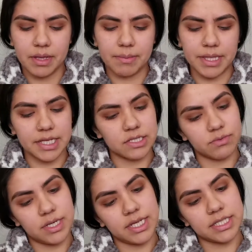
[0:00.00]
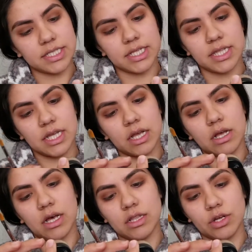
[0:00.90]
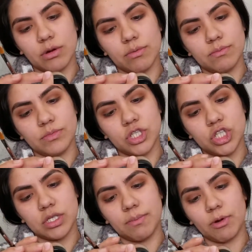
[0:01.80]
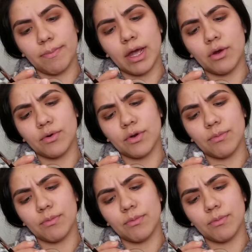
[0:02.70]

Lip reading: But this one, it's in the color Shimmer Powder